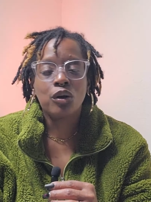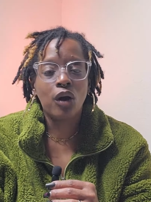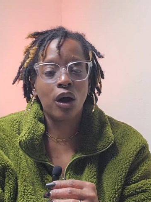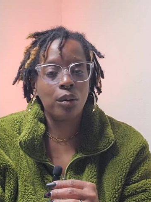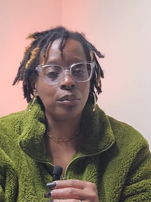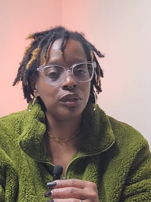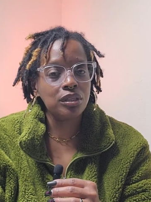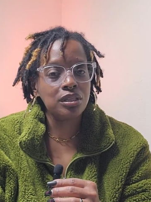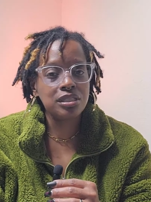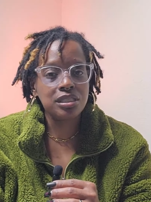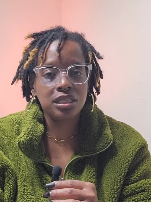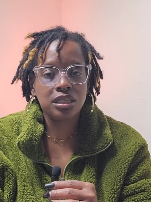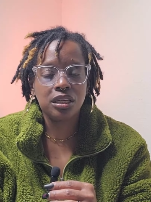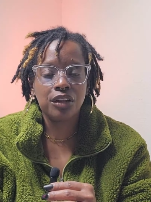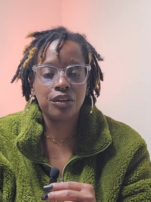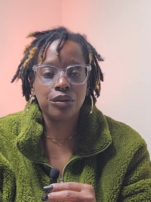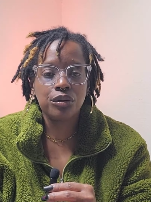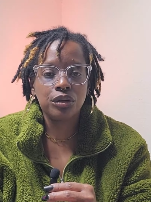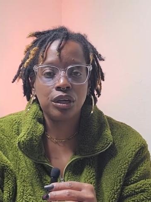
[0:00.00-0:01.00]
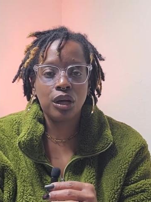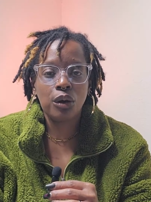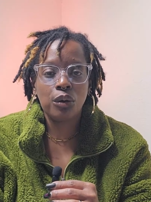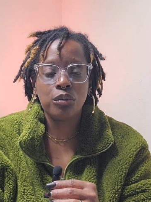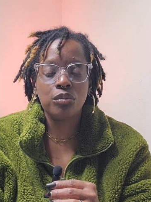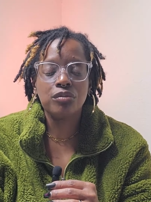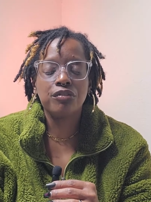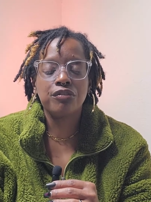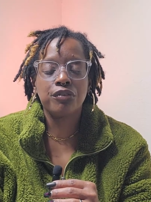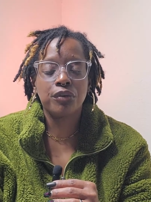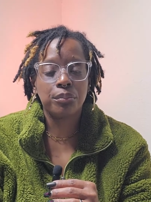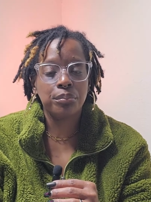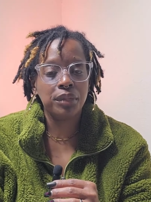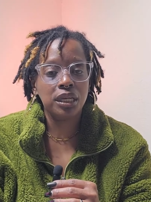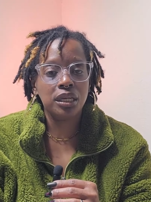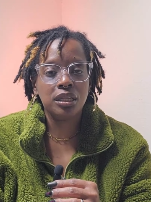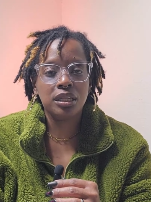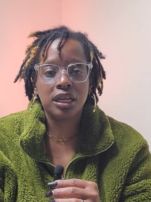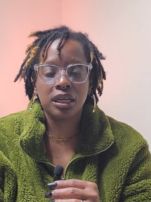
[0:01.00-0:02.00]
caramel is another note for
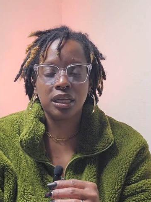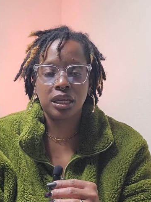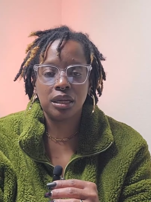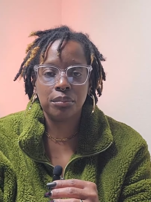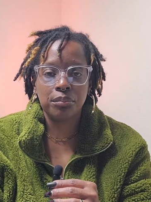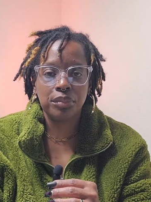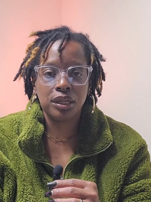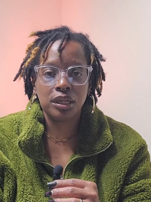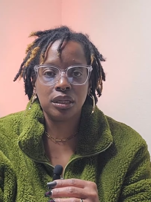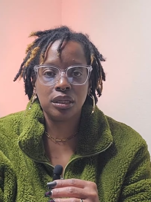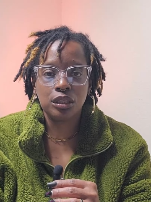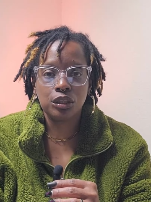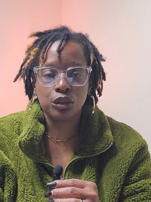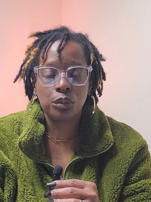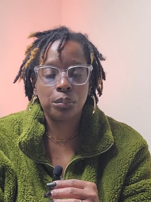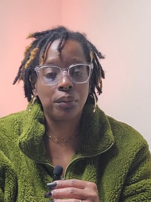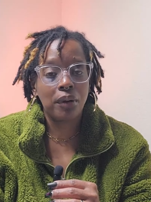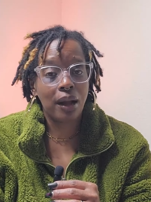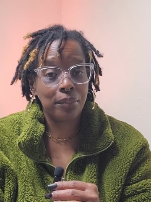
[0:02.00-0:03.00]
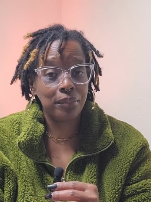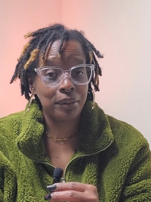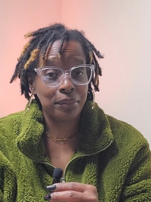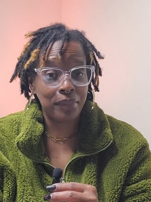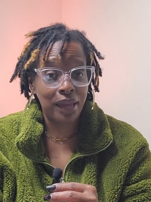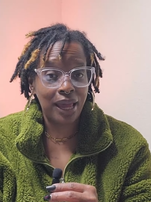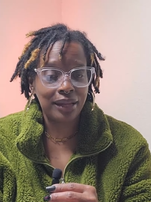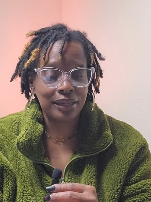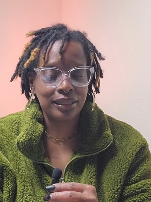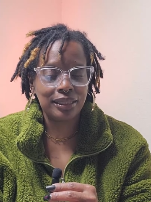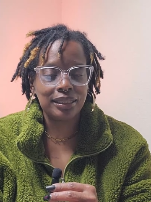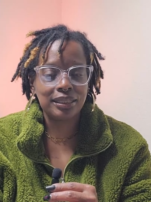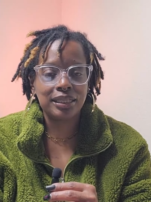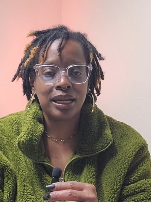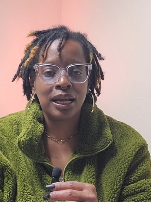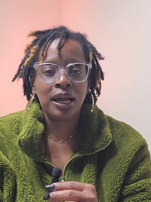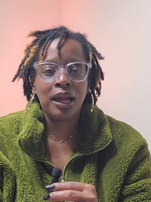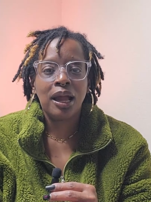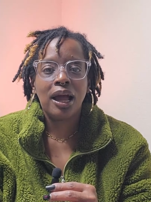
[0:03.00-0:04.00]
me that can be a little problematic,
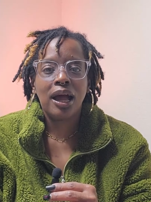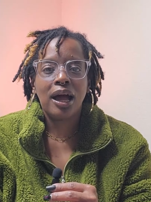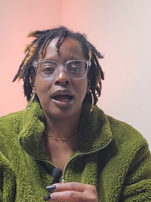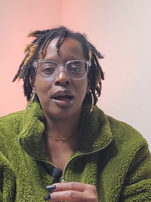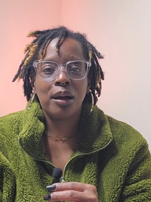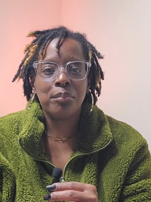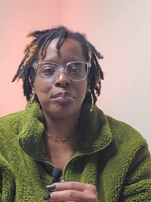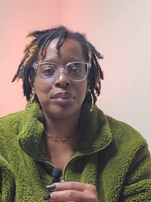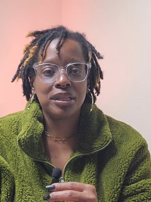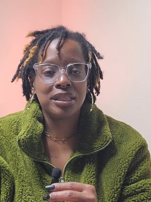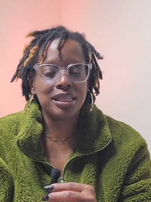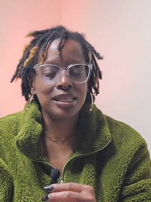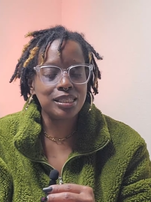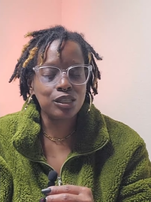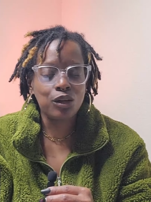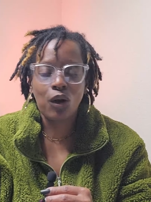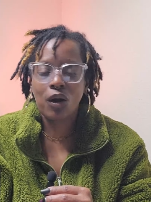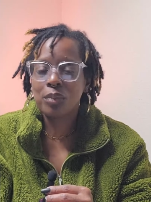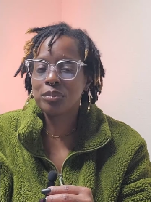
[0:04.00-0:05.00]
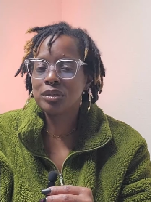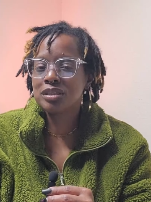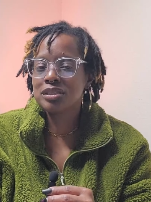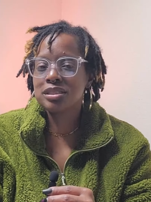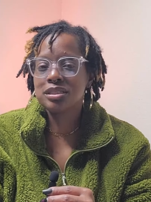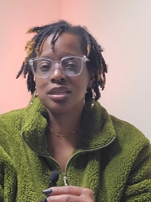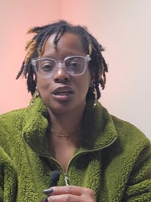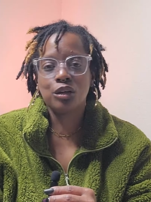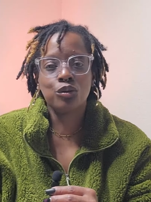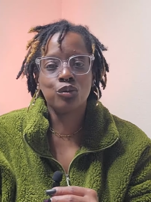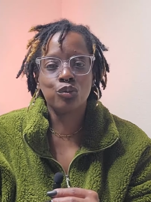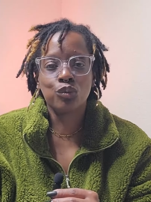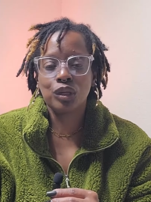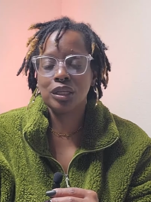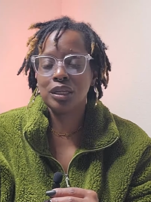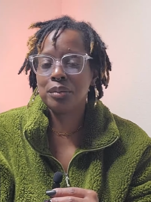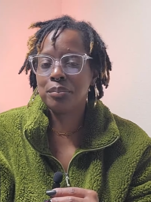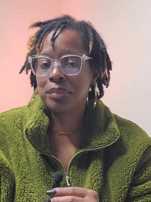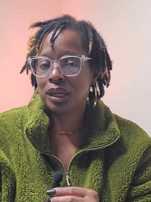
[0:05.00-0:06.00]
but this caramel is done
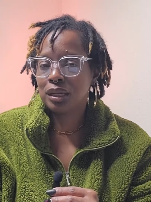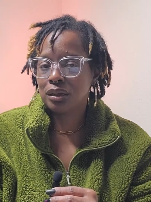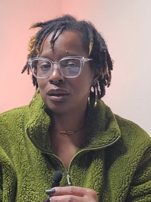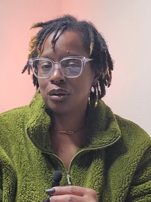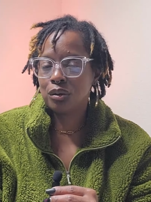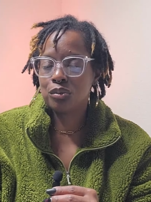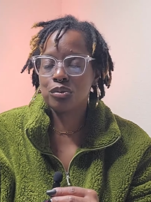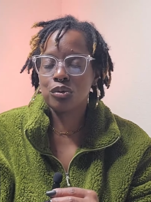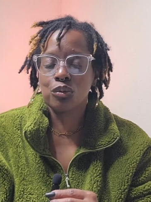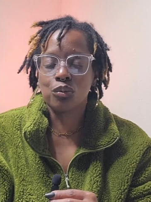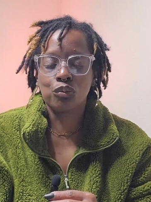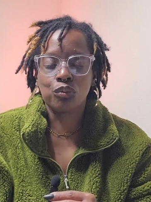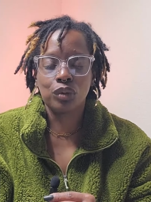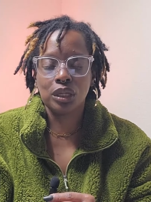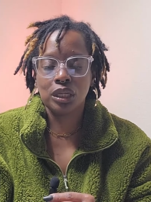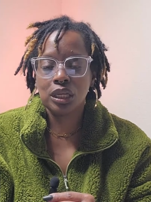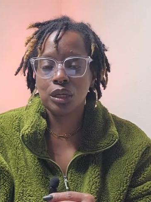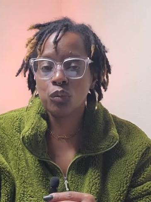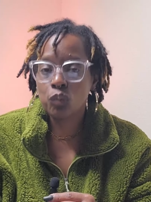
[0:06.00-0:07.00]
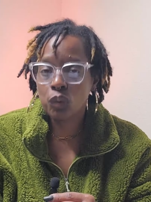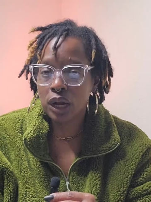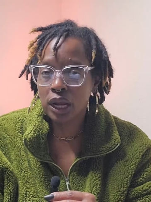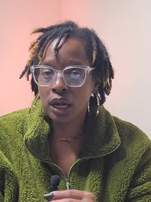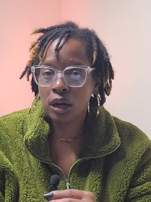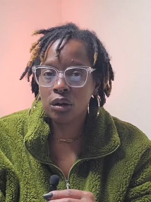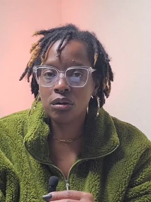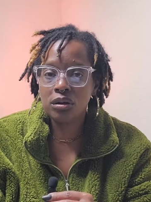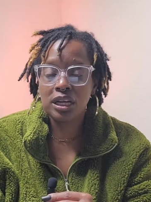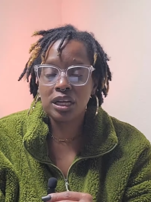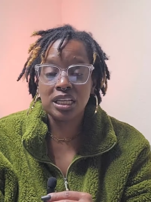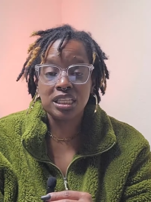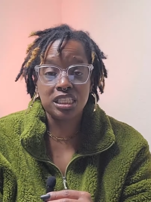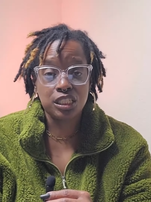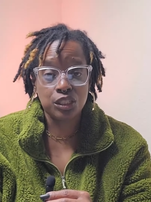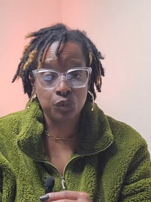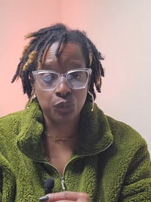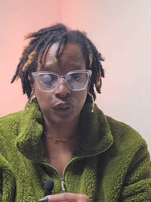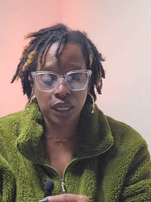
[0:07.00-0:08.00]
really mellowed, really well.
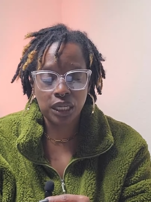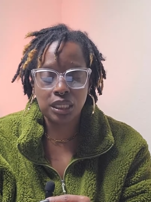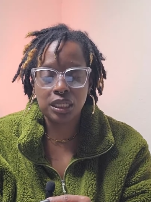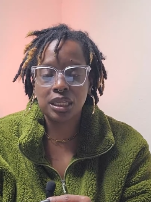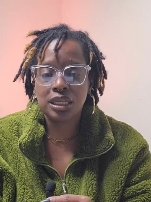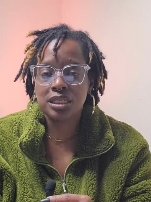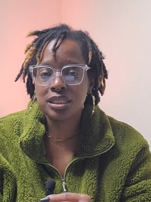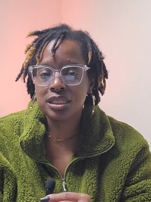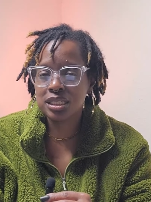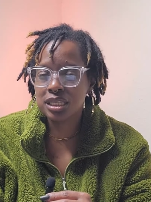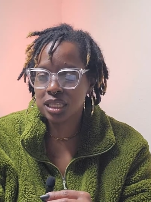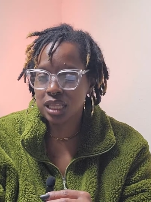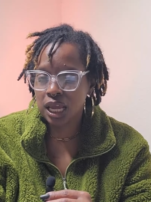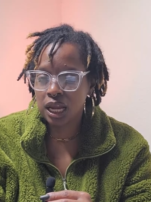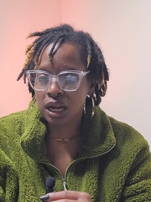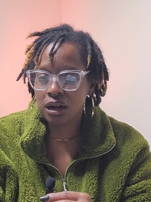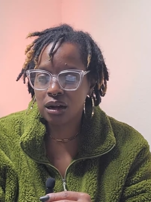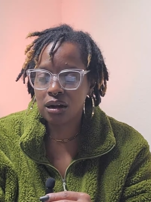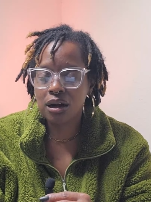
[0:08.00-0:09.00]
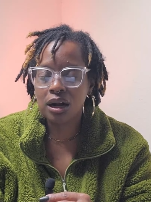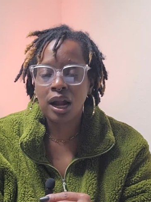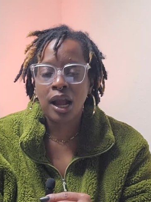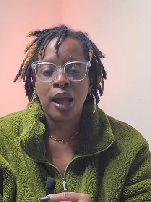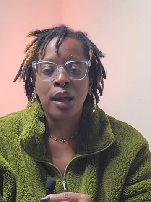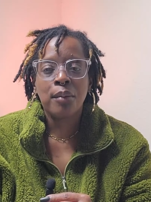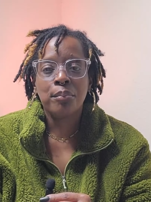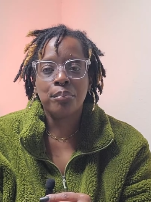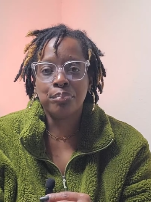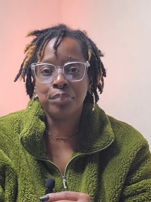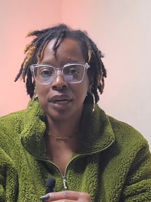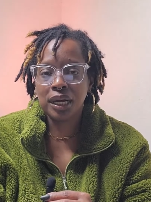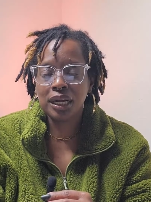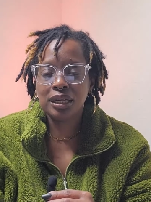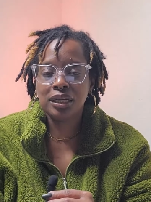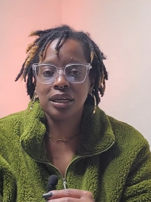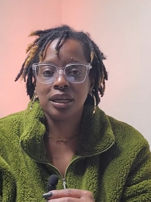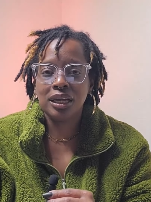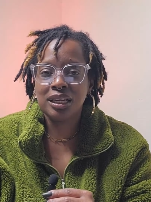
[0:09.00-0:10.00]
It's sweet, it's there,
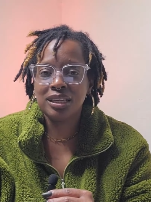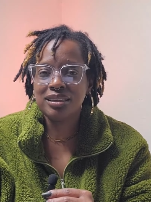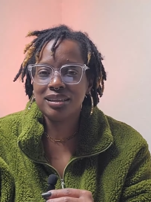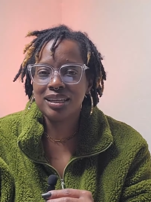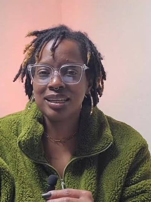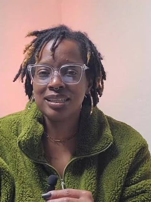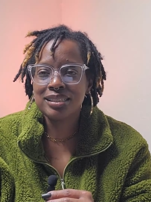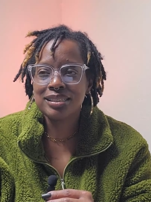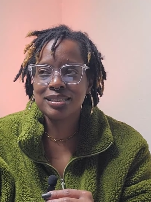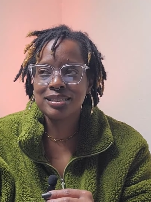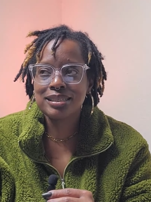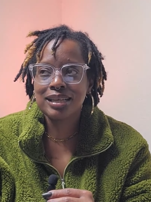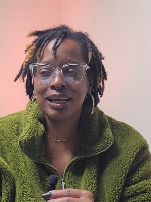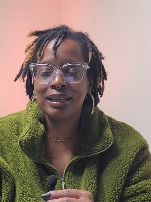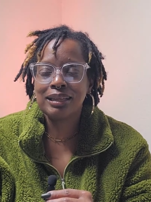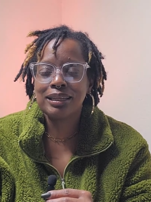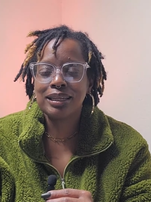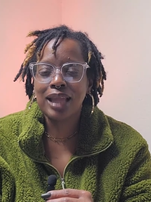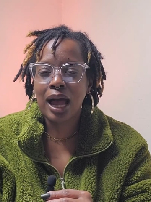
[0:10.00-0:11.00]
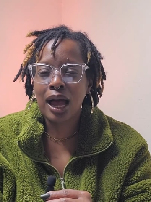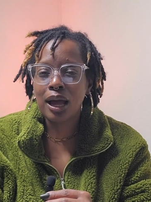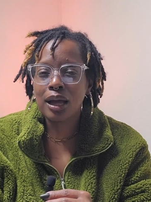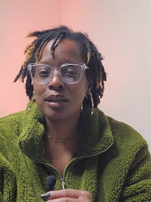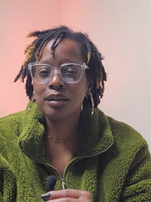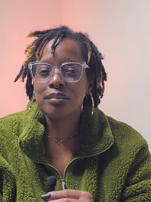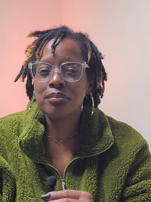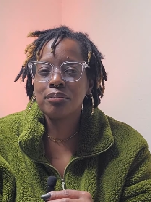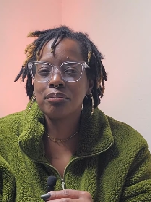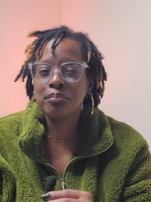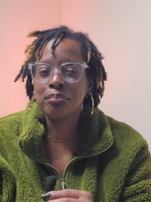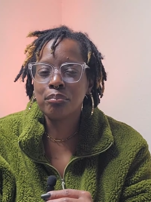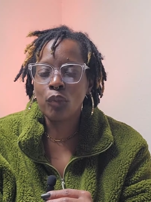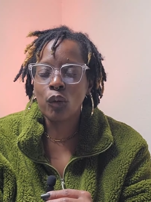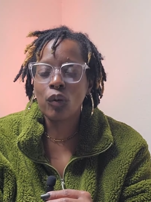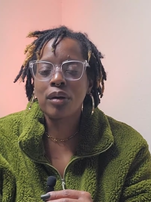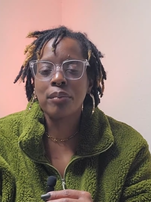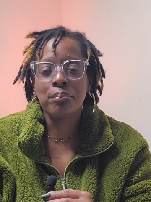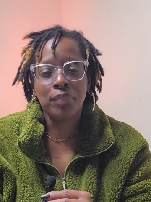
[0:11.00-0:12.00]
but it's a lot
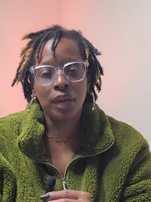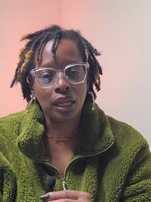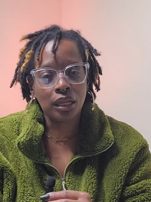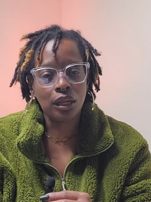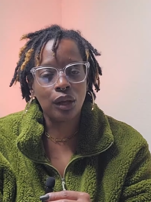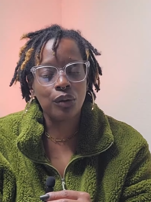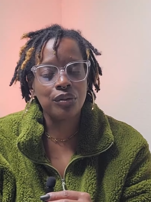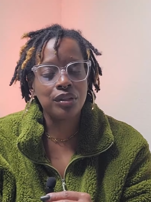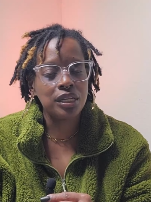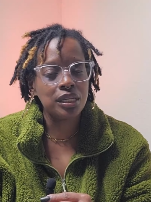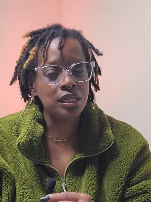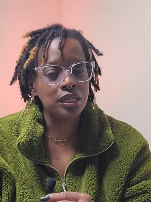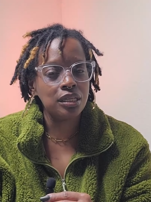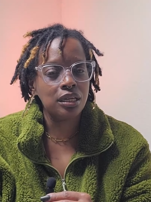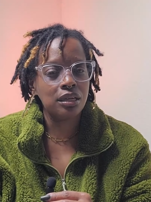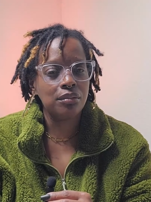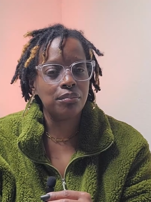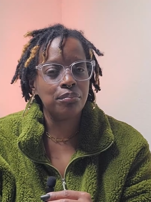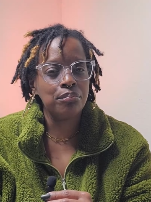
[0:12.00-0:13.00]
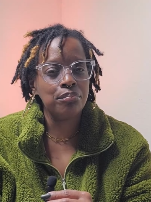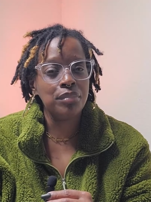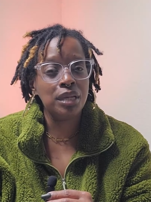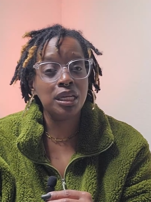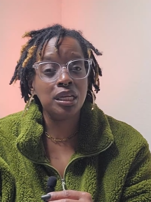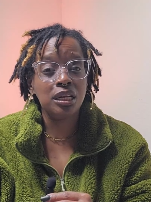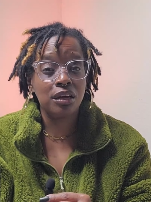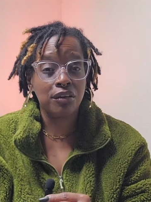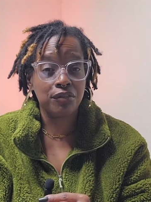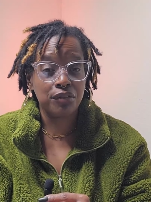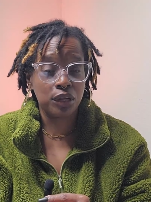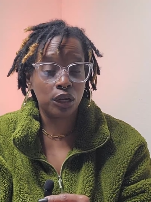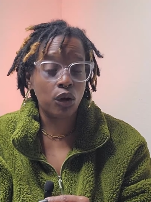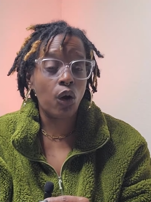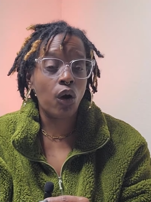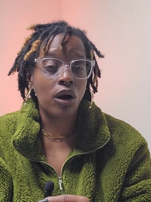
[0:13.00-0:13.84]
more mellow than many of the